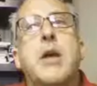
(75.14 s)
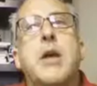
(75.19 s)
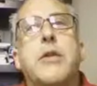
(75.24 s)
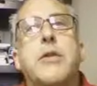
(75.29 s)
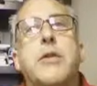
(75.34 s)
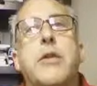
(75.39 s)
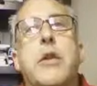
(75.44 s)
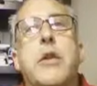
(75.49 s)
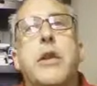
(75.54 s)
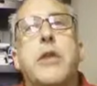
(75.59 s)

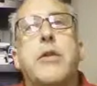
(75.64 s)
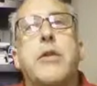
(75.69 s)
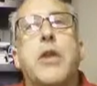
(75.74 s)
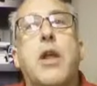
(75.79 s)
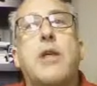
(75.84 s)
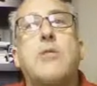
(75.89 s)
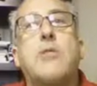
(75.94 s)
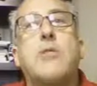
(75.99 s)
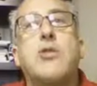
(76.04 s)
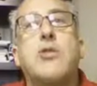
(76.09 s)
through either
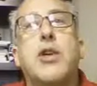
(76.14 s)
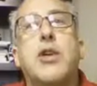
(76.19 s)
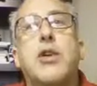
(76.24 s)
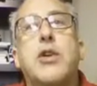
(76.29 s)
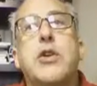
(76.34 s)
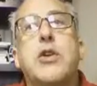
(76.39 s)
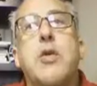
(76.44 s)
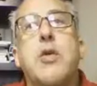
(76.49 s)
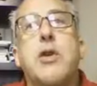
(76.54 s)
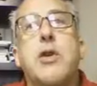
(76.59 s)

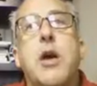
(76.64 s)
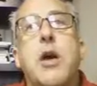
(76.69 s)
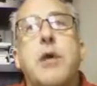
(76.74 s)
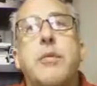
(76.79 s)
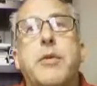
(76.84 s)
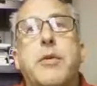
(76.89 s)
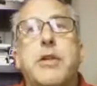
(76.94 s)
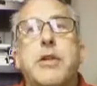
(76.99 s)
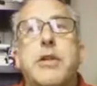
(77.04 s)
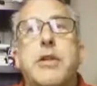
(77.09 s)
leveraging core
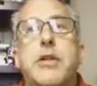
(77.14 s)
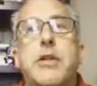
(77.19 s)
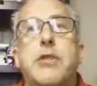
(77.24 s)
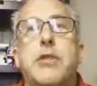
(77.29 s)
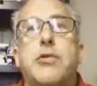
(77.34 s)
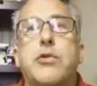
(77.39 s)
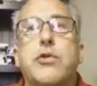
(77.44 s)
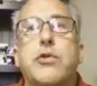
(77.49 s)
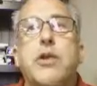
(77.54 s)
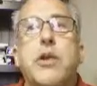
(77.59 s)

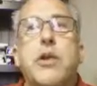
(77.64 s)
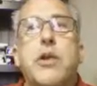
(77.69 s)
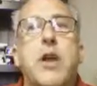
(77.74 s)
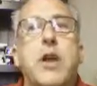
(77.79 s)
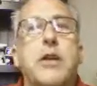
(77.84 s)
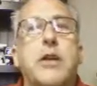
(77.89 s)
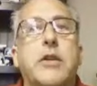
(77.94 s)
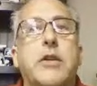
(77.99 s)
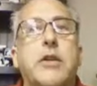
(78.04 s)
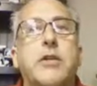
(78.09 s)
competencies or sharing
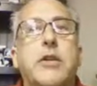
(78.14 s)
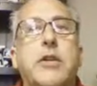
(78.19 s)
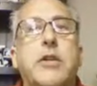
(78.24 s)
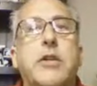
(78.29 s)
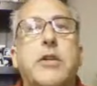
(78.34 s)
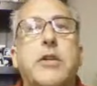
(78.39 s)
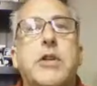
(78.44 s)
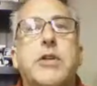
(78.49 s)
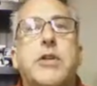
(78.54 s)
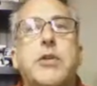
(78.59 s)

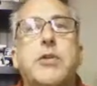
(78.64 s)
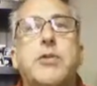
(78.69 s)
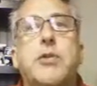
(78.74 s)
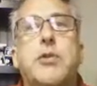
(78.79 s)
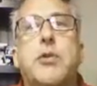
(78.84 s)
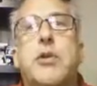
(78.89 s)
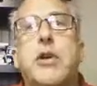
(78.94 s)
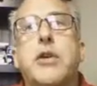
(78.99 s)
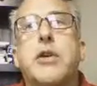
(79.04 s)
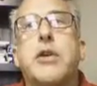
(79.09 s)
activities such as
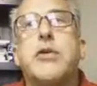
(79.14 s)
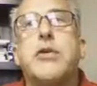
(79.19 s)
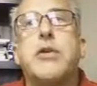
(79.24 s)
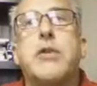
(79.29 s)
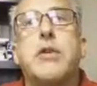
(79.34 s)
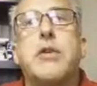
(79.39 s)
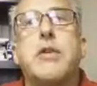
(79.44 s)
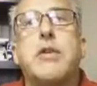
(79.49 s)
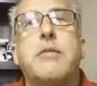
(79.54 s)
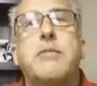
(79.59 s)

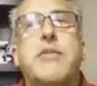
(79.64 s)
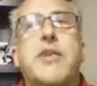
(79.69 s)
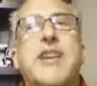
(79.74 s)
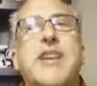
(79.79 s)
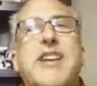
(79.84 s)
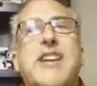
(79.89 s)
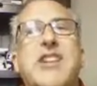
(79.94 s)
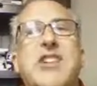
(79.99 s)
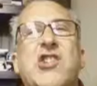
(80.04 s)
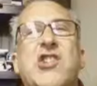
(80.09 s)
production
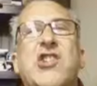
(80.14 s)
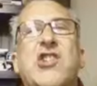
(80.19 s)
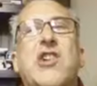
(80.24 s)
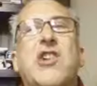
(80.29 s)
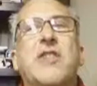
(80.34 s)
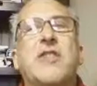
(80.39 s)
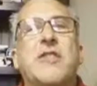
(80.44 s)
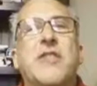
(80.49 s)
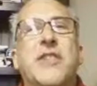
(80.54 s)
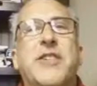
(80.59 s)

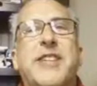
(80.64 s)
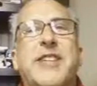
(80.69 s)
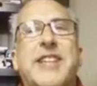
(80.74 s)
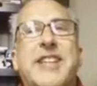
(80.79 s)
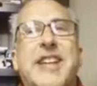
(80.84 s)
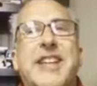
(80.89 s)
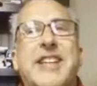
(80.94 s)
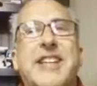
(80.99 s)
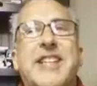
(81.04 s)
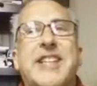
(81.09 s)

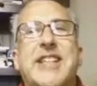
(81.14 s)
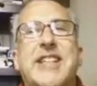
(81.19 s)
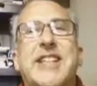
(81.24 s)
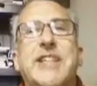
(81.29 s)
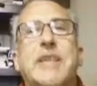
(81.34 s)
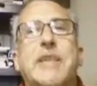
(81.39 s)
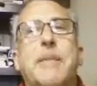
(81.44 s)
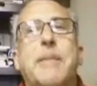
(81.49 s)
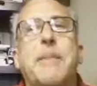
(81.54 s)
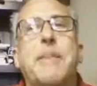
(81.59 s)

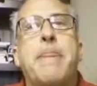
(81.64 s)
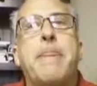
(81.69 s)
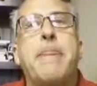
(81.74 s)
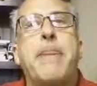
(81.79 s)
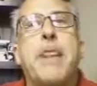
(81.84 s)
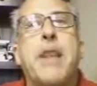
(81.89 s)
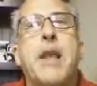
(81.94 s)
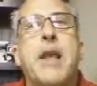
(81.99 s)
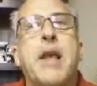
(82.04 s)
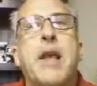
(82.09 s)
facilities
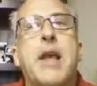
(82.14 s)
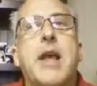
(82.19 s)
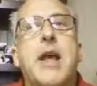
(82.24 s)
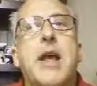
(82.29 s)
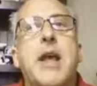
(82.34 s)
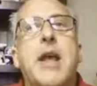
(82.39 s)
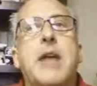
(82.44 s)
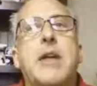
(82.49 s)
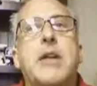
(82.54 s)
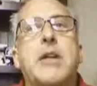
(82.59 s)

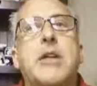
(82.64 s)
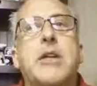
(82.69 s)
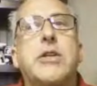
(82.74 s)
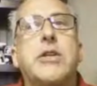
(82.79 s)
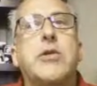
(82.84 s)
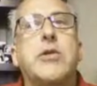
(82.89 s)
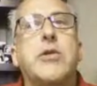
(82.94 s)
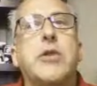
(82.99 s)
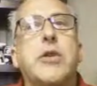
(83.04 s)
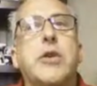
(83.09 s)
and
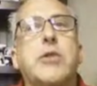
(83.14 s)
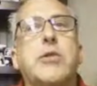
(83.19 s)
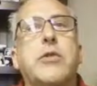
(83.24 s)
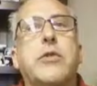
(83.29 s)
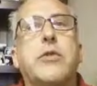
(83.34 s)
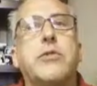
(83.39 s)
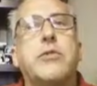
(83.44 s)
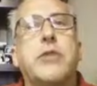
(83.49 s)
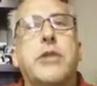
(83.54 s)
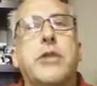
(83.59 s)

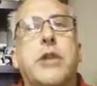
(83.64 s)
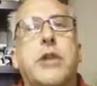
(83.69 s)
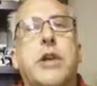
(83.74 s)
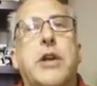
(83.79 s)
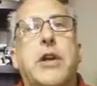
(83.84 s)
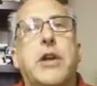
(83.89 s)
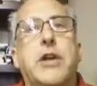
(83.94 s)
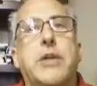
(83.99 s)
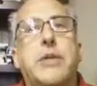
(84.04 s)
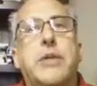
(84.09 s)
distribution
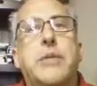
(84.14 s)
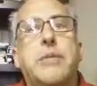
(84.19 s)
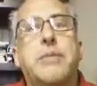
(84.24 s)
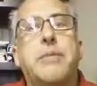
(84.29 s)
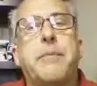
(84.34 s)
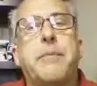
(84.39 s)
facilities.